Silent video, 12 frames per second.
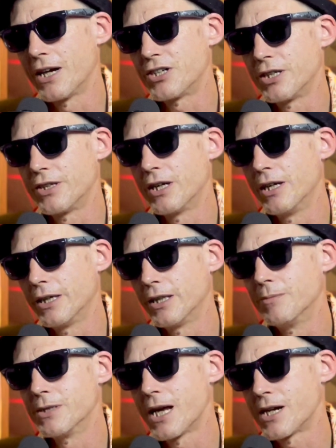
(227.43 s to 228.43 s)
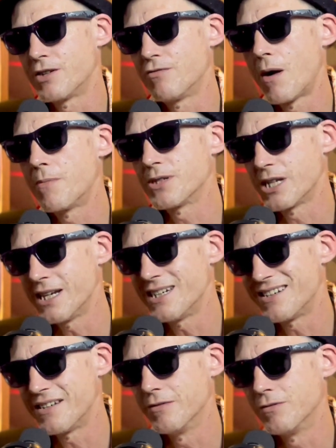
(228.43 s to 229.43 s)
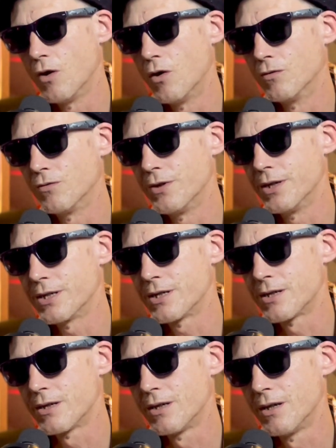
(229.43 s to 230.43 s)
actually the Lingam is actually representative of this